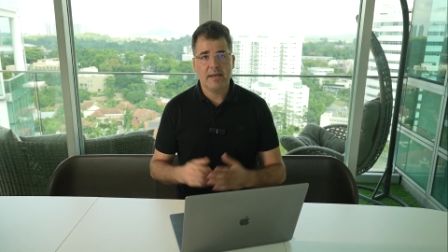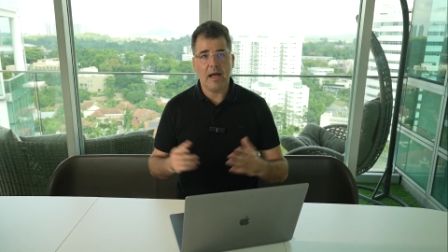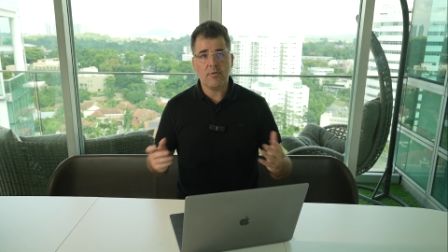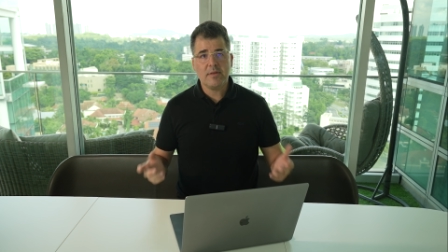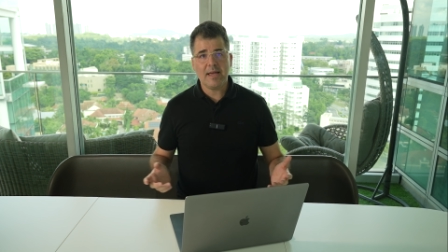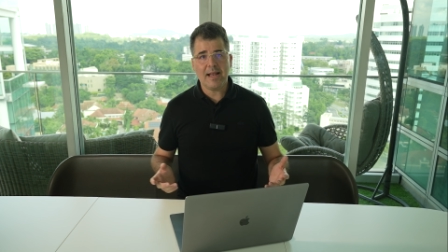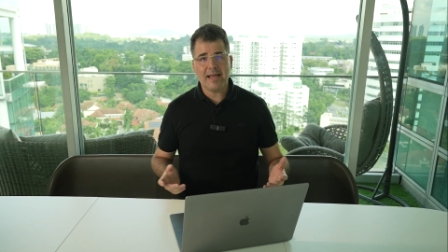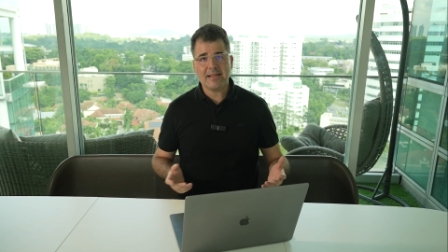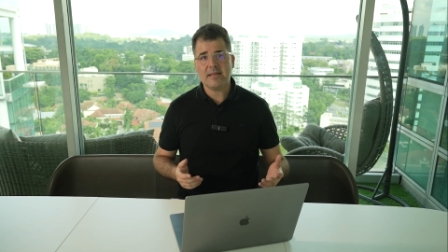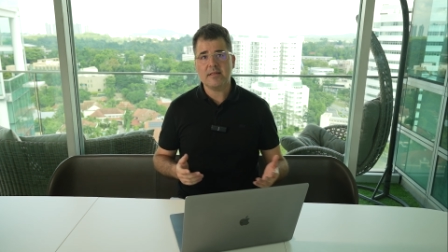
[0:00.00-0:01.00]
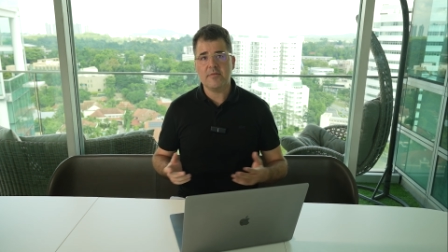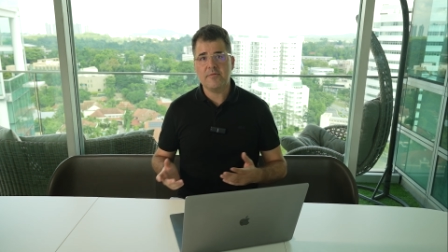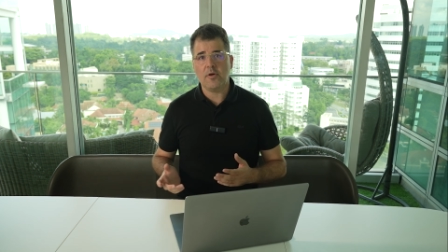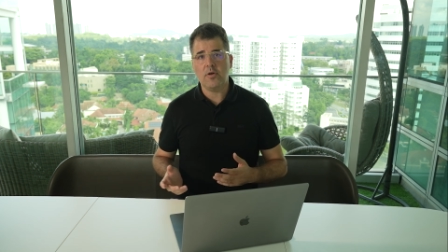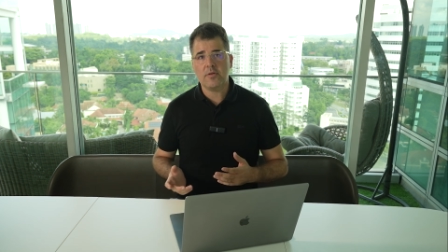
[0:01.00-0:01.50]
Now, TLS is an
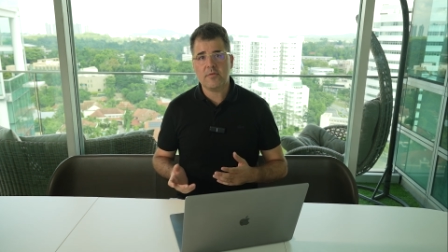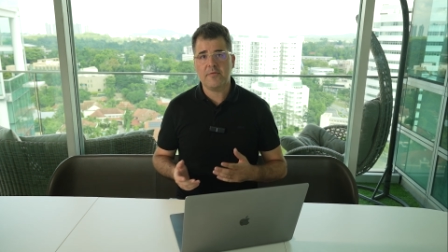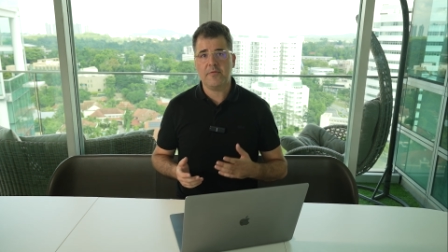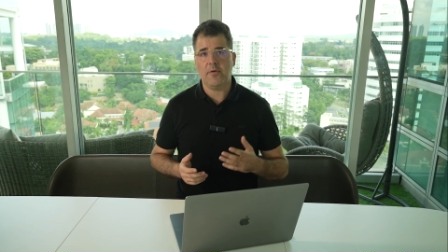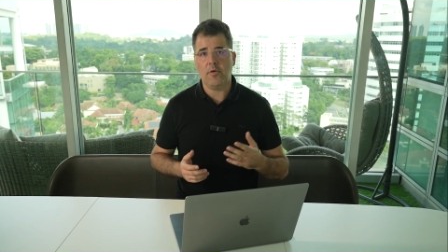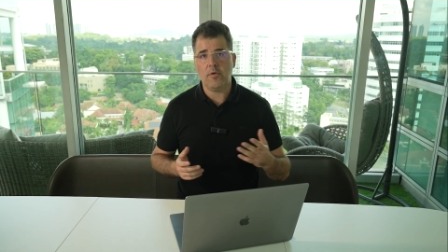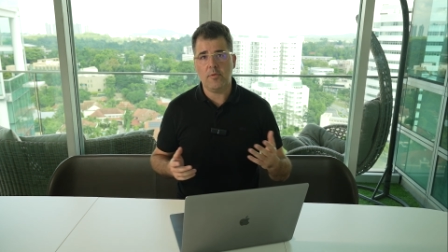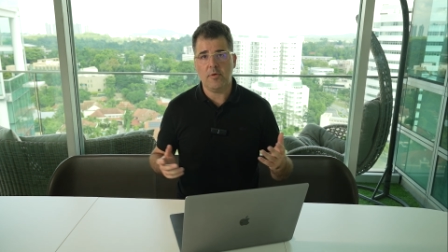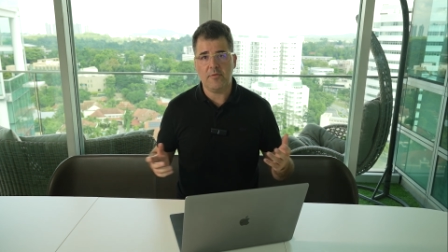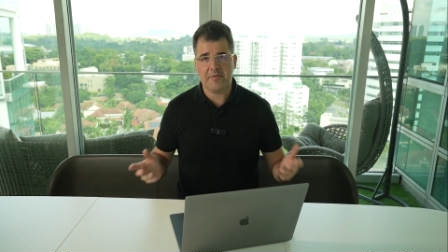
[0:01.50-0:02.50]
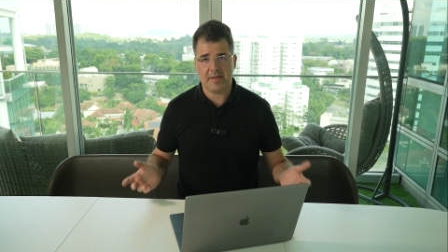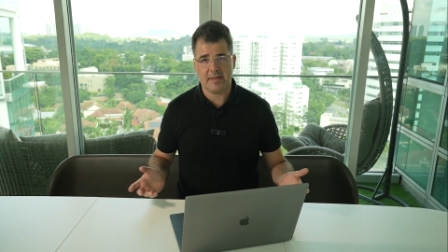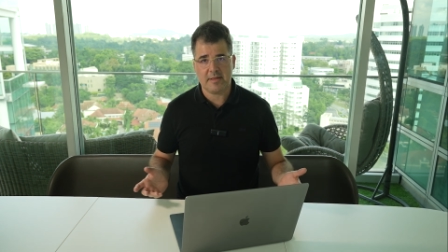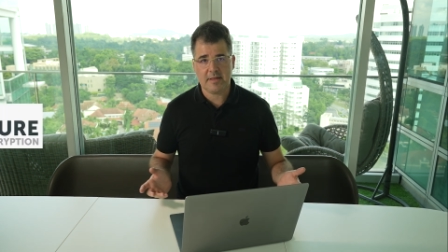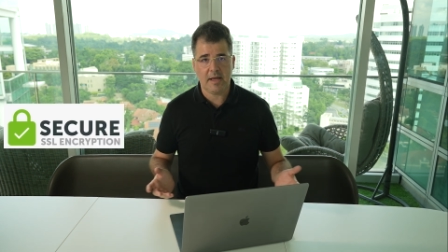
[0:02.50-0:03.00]
evolved form of
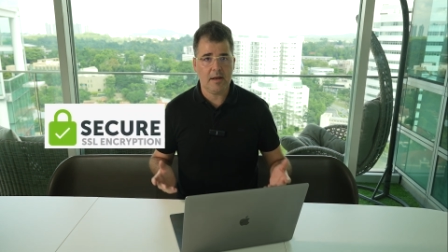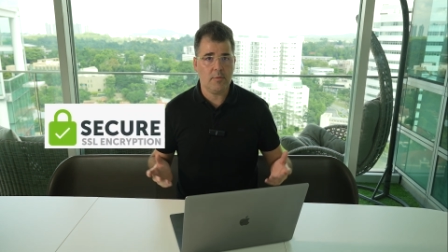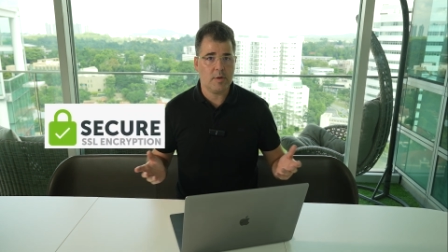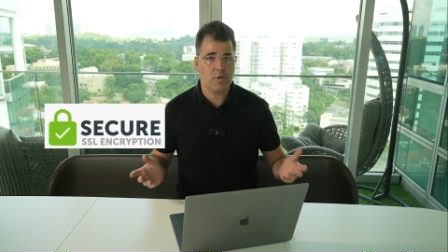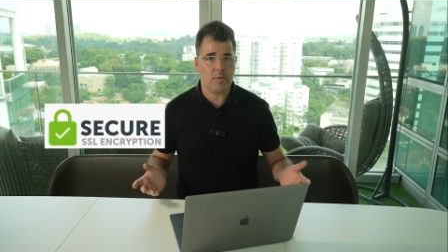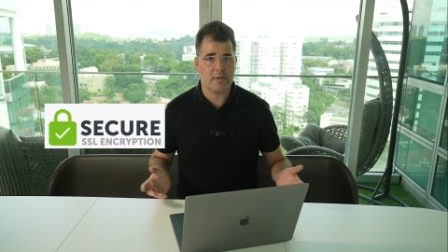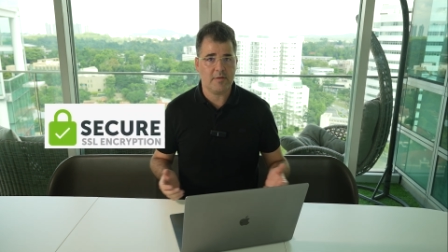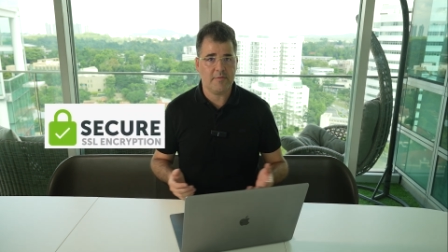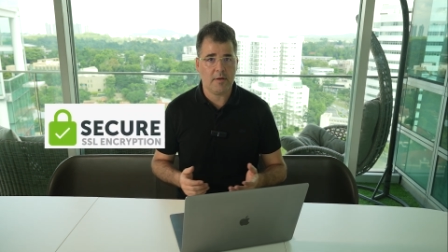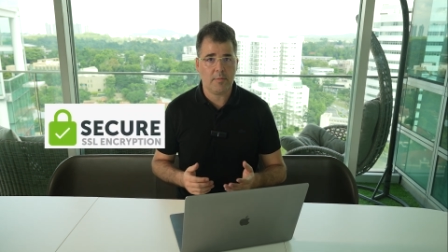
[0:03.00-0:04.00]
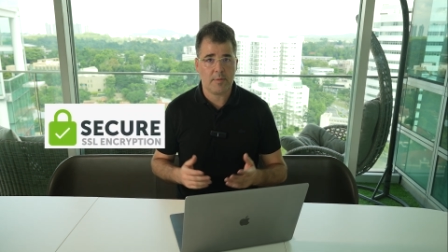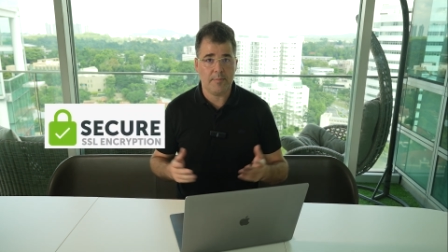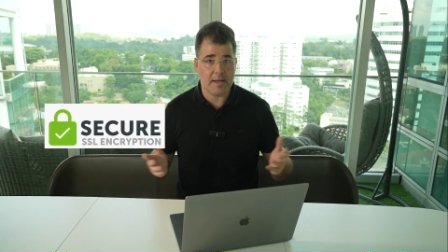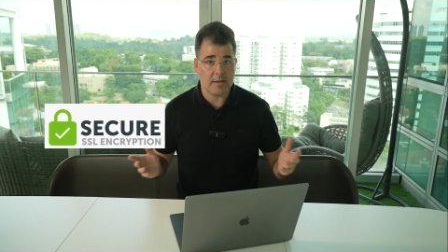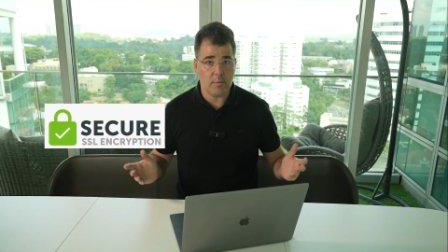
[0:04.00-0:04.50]
SSL, which was developed,
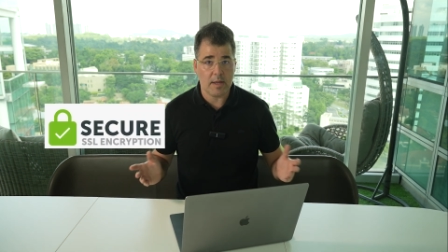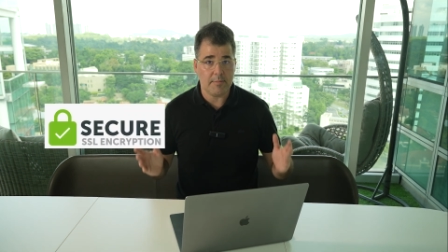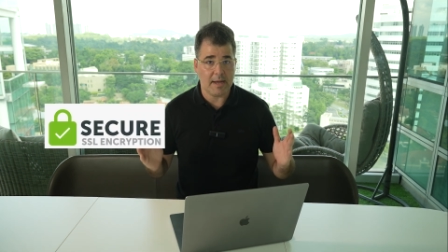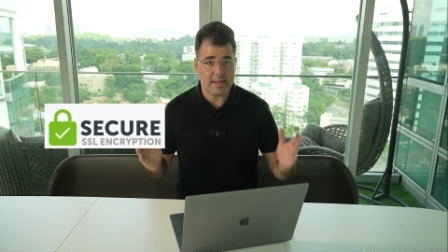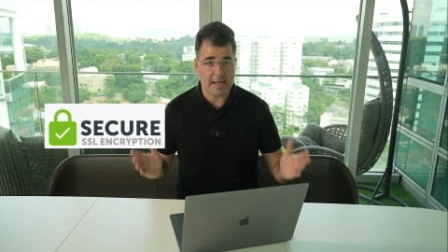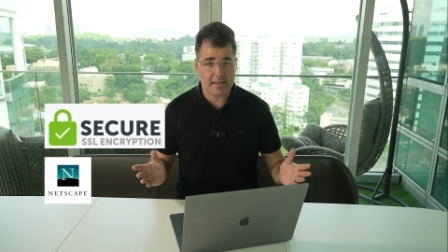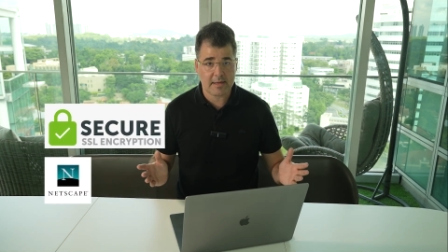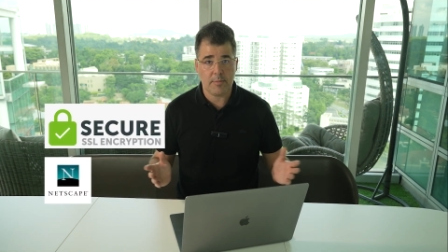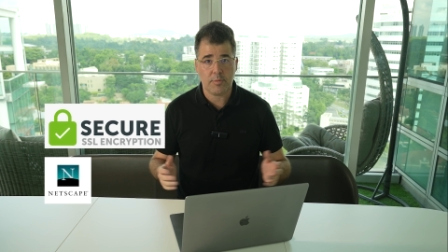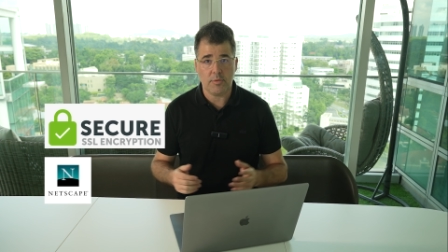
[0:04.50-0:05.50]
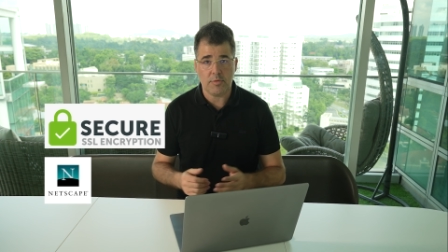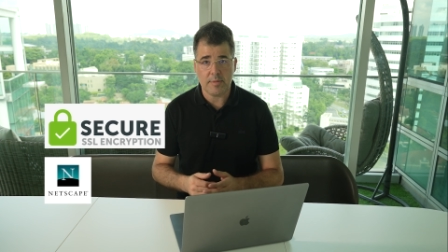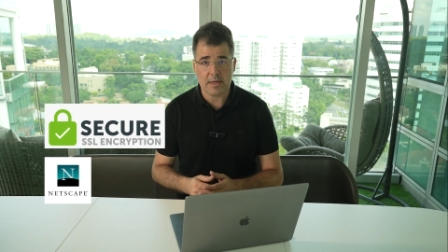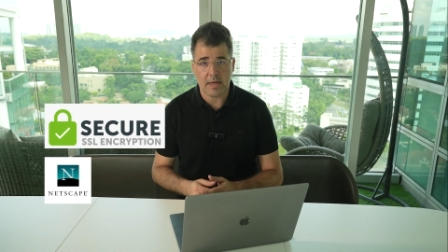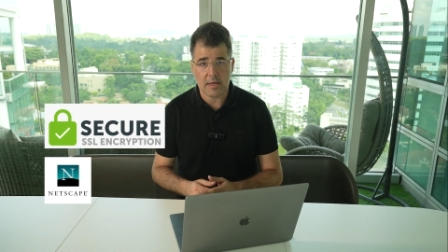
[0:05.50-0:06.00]
by the way, by Netscape
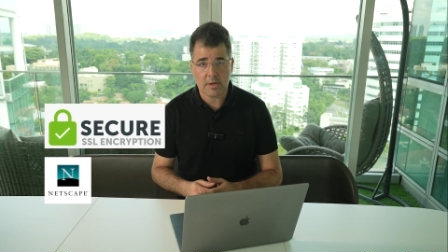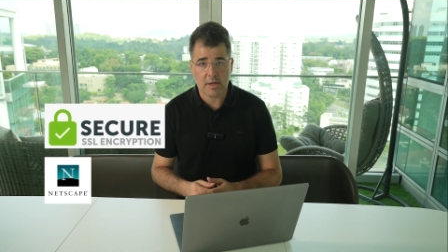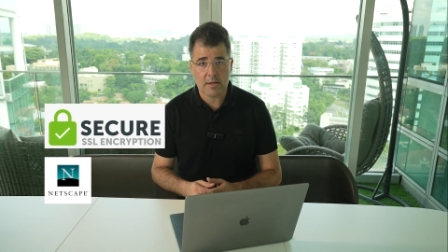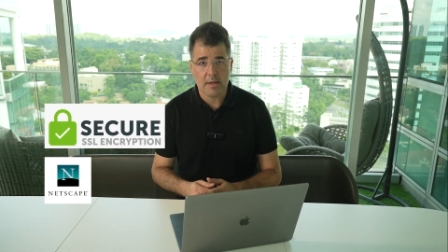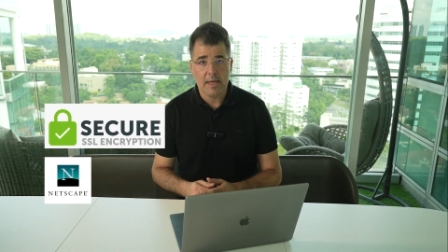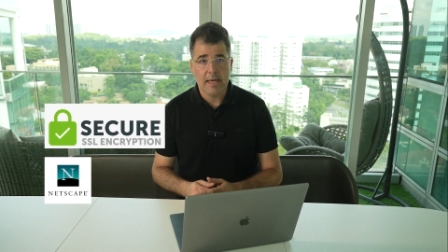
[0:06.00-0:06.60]
Communication,